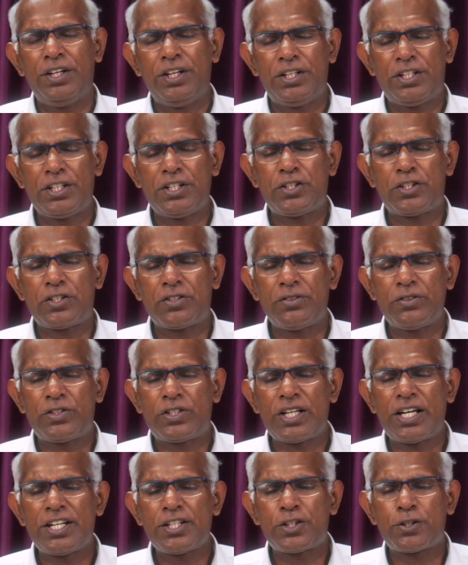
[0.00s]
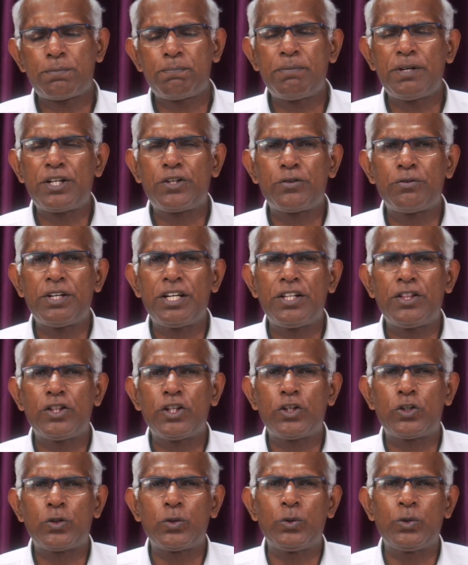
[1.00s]
It is just between
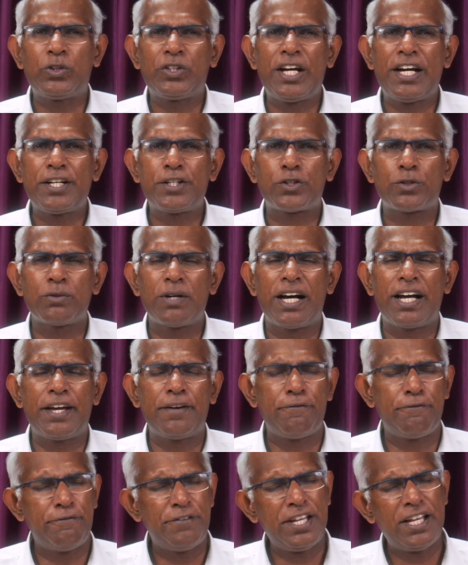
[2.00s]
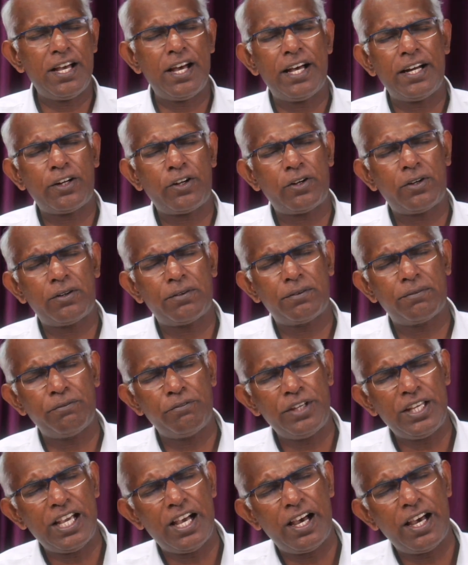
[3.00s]
the two. That's why we are,
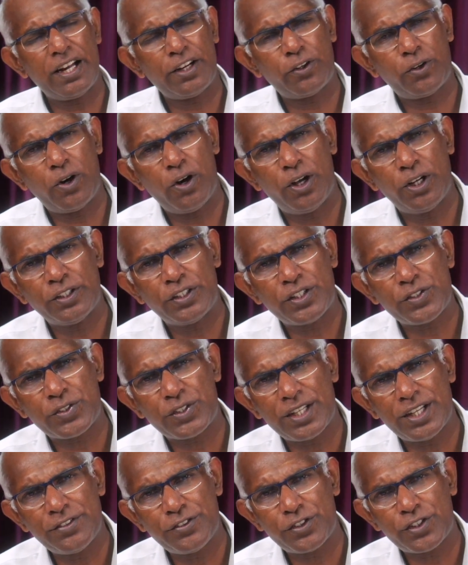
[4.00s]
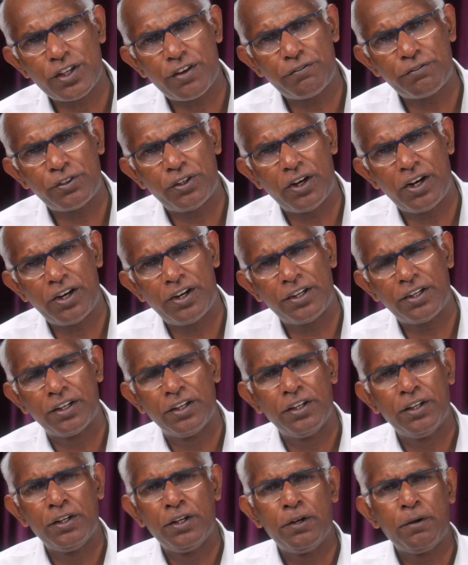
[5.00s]
we are called the sons of God,
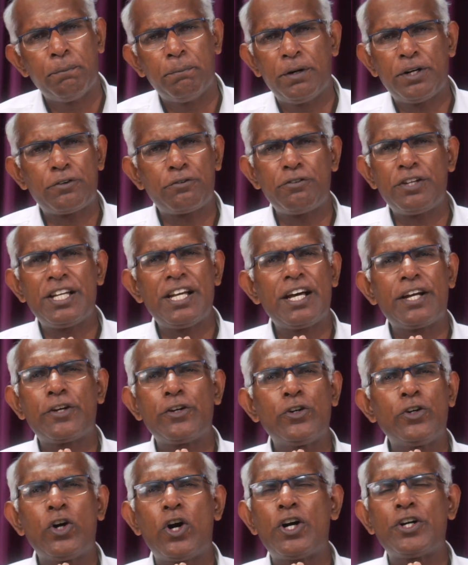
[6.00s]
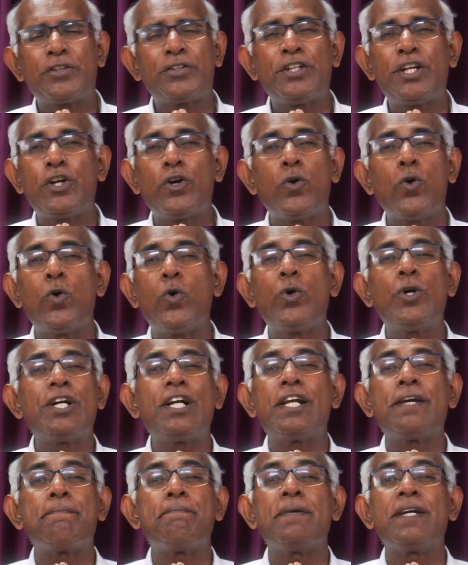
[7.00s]
but we are not the
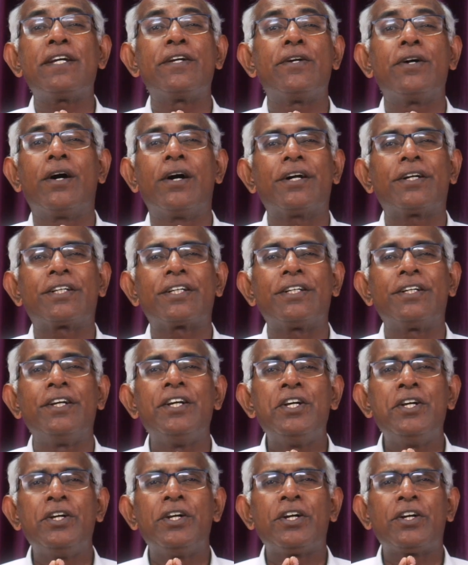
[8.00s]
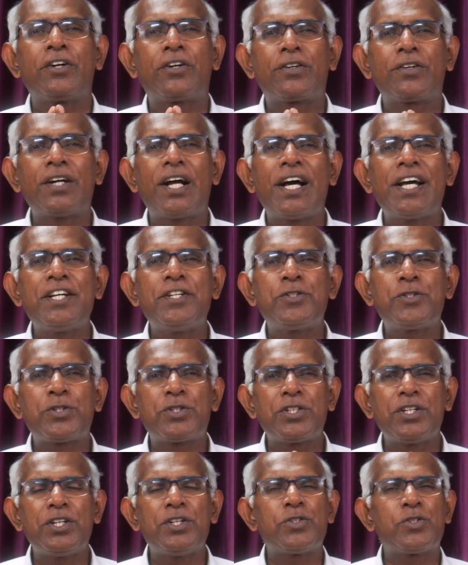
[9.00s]
only begotten.
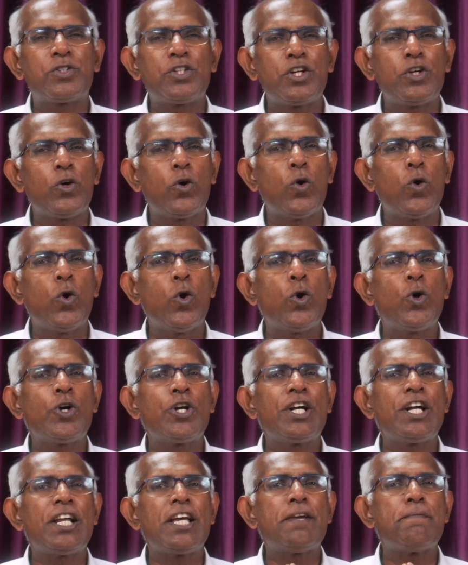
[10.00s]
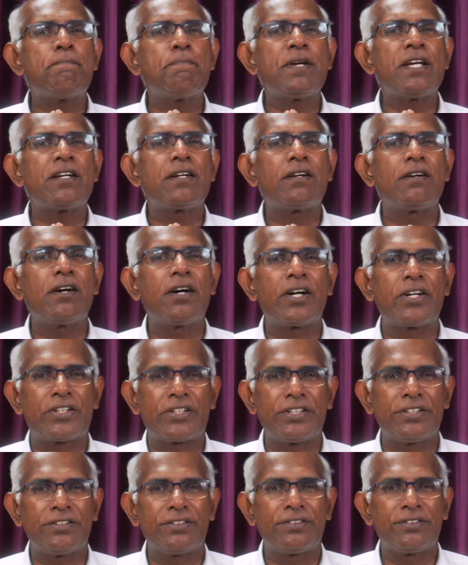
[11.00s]
Christ is the only
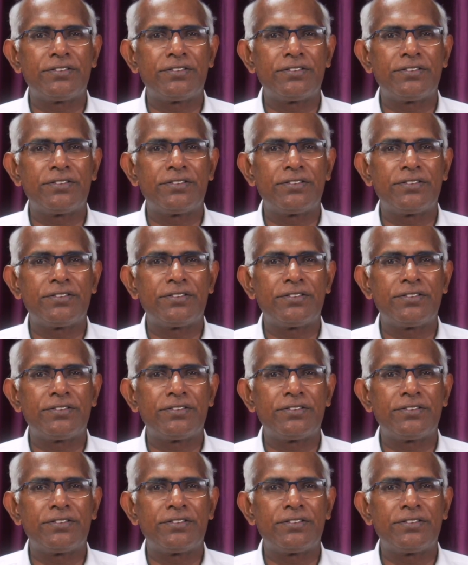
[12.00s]
begotten.